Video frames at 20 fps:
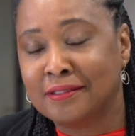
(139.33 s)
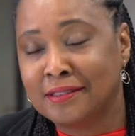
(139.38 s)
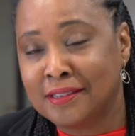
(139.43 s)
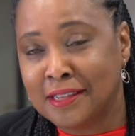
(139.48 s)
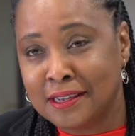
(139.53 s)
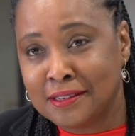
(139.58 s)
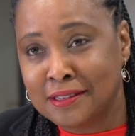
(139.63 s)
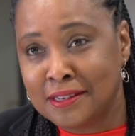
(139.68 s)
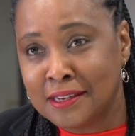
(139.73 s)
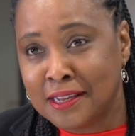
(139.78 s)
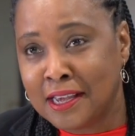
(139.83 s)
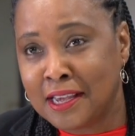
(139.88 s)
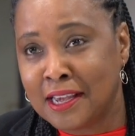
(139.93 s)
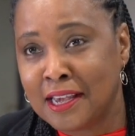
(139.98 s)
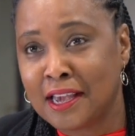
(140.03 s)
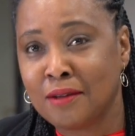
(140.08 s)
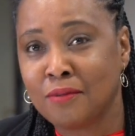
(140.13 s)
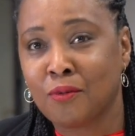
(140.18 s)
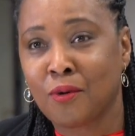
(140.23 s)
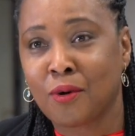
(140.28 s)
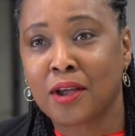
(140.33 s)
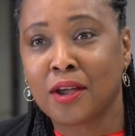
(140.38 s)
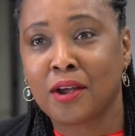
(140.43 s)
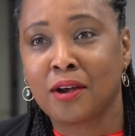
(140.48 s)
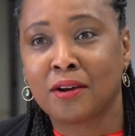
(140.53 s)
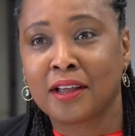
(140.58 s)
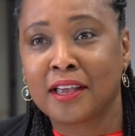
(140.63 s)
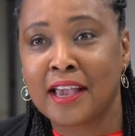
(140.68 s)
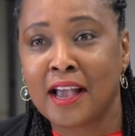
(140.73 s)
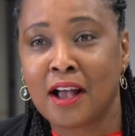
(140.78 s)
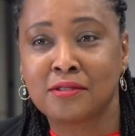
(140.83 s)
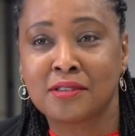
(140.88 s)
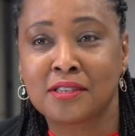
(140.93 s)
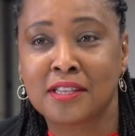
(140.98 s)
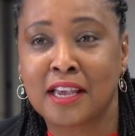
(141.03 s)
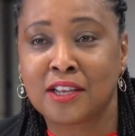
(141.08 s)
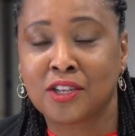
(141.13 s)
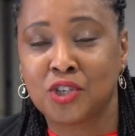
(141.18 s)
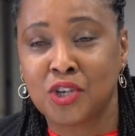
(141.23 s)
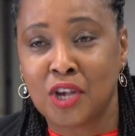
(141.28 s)
Disney and working on accounts
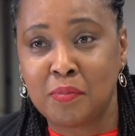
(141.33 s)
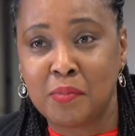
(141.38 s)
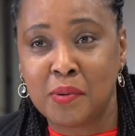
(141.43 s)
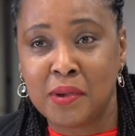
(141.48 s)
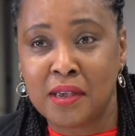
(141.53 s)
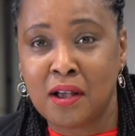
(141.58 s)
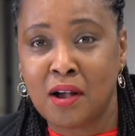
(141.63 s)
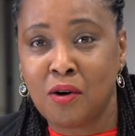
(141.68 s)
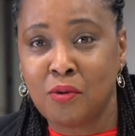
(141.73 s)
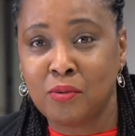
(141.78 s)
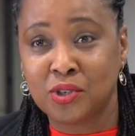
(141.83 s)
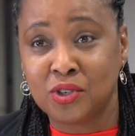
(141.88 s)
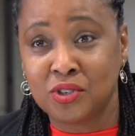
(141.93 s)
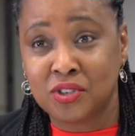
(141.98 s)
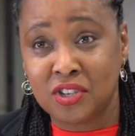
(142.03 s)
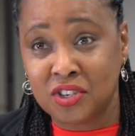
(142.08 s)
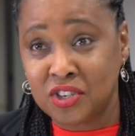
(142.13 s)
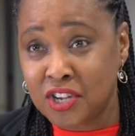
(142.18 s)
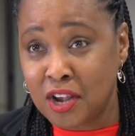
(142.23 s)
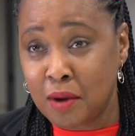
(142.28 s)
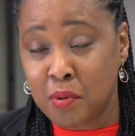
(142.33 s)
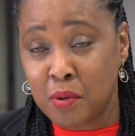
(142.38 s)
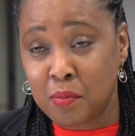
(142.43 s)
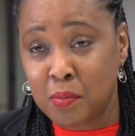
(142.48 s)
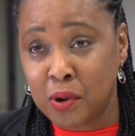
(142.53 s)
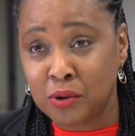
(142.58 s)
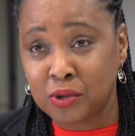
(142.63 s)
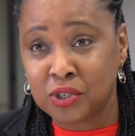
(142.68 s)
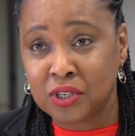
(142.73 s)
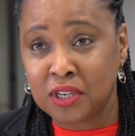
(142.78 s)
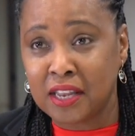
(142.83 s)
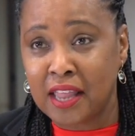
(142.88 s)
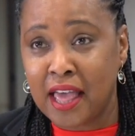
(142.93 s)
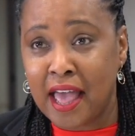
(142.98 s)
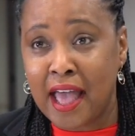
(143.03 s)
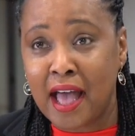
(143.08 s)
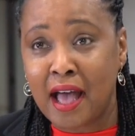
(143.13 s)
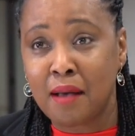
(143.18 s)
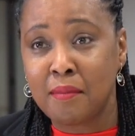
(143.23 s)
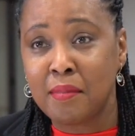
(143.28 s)
like JPL, which is the Jet Propulsion
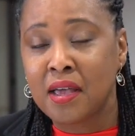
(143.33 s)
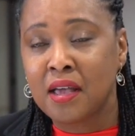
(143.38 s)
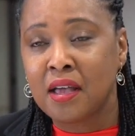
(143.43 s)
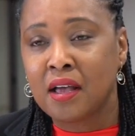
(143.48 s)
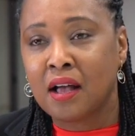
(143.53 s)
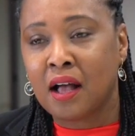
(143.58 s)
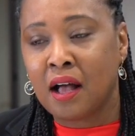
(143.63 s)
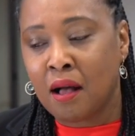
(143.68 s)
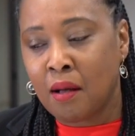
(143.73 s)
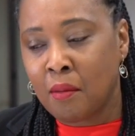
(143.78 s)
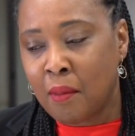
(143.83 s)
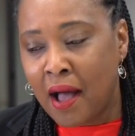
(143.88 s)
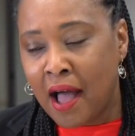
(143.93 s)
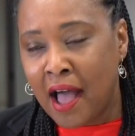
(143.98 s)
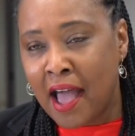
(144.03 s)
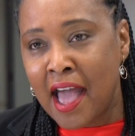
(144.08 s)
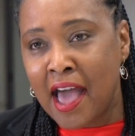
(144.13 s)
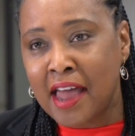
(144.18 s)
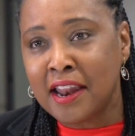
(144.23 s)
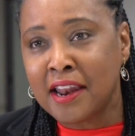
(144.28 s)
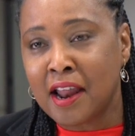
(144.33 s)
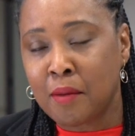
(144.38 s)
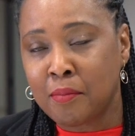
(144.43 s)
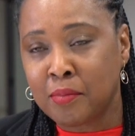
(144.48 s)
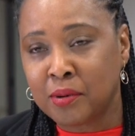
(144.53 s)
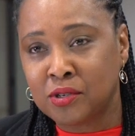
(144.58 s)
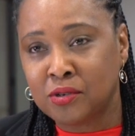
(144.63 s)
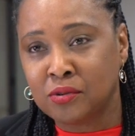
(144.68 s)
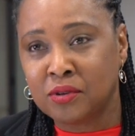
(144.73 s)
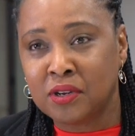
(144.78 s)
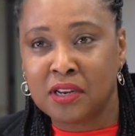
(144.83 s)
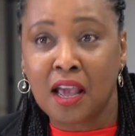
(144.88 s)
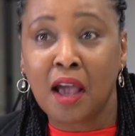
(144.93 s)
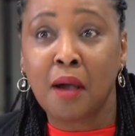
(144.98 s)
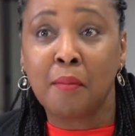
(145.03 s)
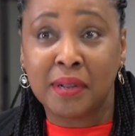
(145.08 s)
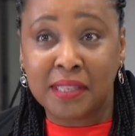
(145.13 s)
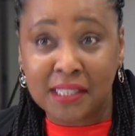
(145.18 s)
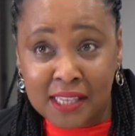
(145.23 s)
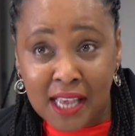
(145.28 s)
Lab, I had an opportunity,
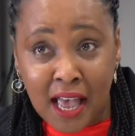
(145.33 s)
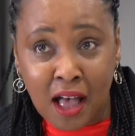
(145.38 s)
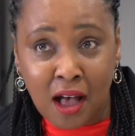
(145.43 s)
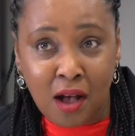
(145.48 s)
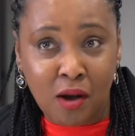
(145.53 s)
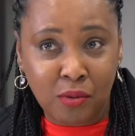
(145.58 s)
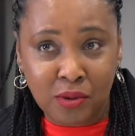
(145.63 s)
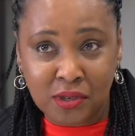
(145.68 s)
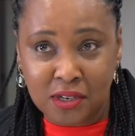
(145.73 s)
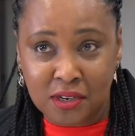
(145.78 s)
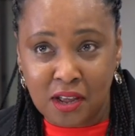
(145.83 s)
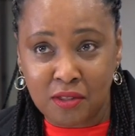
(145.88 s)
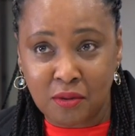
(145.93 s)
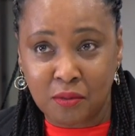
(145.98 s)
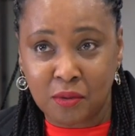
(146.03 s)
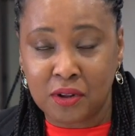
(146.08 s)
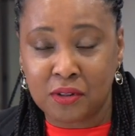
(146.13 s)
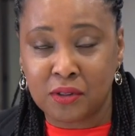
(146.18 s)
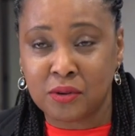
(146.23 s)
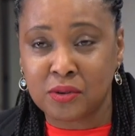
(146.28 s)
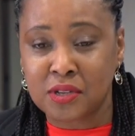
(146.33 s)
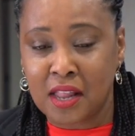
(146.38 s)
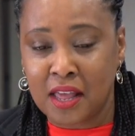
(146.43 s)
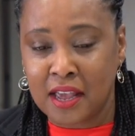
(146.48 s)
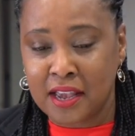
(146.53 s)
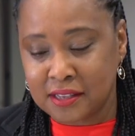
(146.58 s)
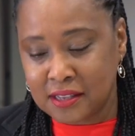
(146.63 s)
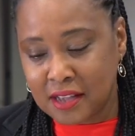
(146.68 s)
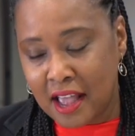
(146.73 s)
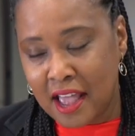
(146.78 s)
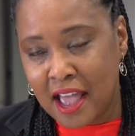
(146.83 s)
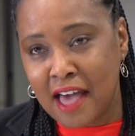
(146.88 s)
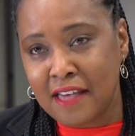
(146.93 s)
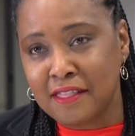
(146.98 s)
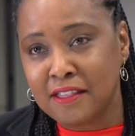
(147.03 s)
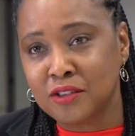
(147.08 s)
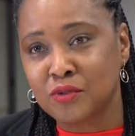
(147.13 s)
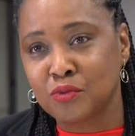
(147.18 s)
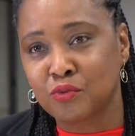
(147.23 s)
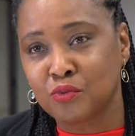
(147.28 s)
and Mattel was another one of those clients. I had
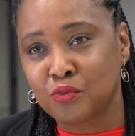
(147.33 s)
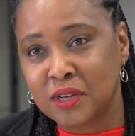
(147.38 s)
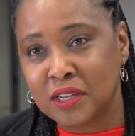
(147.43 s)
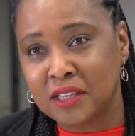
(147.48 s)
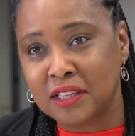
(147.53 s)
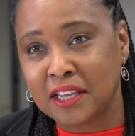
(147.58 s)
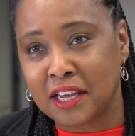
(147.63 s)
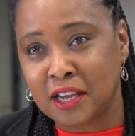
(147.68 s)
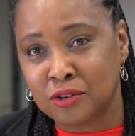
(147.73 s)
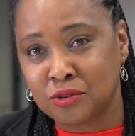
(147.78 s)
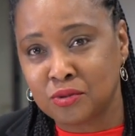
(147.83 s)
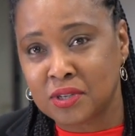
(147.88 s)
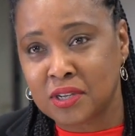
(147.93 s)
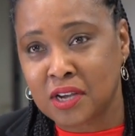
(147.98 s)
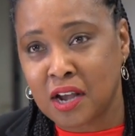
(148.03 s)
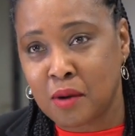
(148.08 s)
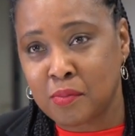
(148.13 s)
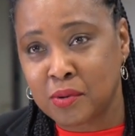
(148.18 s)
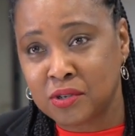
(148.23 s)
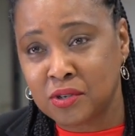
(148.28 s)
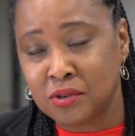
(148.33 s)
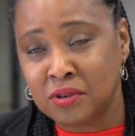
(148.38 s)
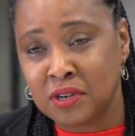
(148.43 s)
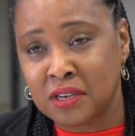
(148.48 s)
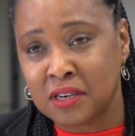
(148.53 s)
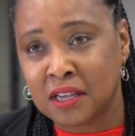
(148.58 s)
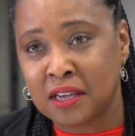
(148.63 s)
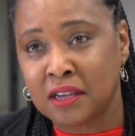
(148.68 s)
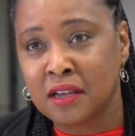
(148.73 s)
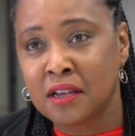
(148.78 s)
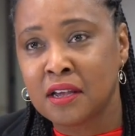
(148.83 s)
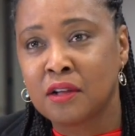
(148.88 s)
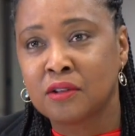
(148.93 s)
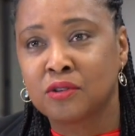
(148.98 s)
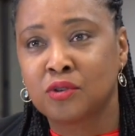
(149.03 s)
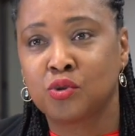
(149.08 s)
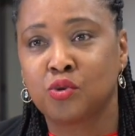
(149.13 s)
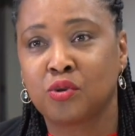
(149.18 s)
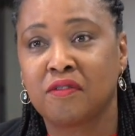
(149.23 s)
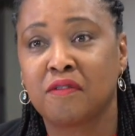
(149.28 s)
this really interesting opportunity
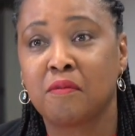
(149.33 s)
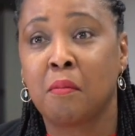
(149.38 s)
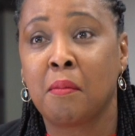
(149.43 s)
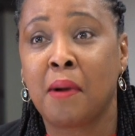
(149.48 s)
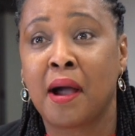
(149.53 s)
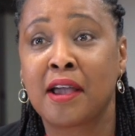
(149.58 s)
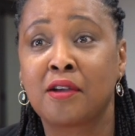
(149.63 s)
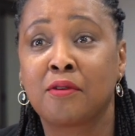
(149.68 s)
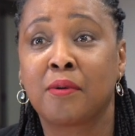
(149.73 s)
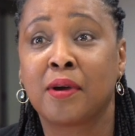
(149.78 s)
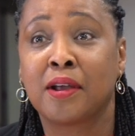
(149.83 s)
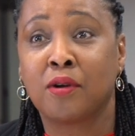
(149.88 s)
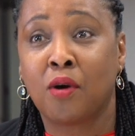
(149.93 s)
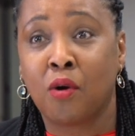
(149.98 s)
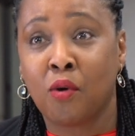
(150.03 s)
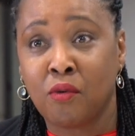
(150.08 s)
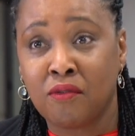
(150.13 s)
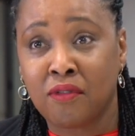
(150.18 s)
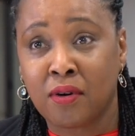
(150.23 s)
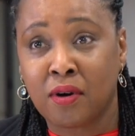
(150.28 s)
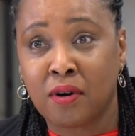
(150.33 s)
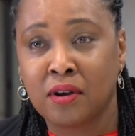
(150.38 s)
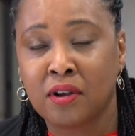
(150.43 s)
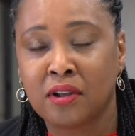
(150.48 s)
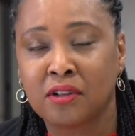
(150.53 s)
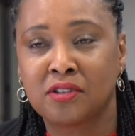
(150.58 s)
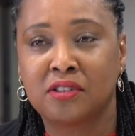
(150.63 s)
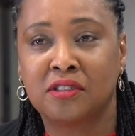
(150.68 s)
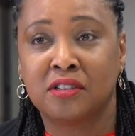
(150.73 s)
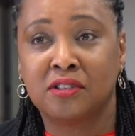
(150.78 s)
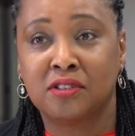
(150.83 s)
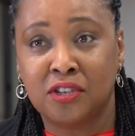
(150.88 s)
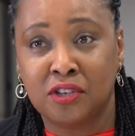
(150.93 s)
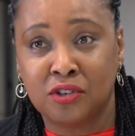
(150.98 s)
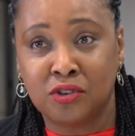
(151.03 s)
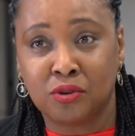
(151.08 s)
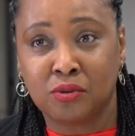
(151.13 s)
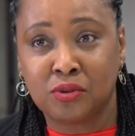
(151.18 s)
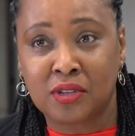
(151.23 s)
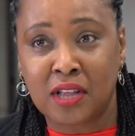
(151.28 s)
to sort of migrate over to the
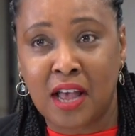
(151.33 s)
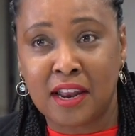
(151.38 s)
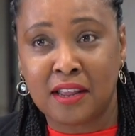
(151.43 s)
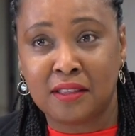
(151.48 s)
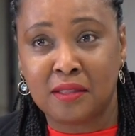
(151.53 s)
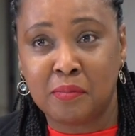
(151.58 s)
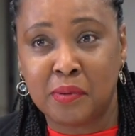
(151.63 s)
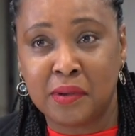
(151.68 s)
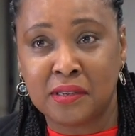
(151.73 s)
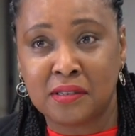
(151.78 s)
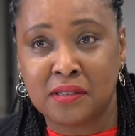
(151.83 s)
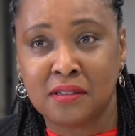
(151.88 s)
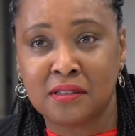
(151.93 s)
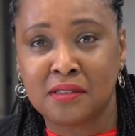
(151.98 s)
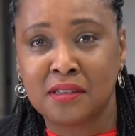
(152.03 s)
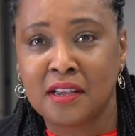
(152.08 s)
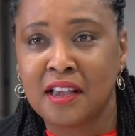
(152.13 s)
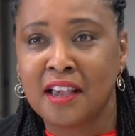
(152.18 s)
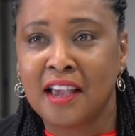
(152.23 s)
digital side of the business.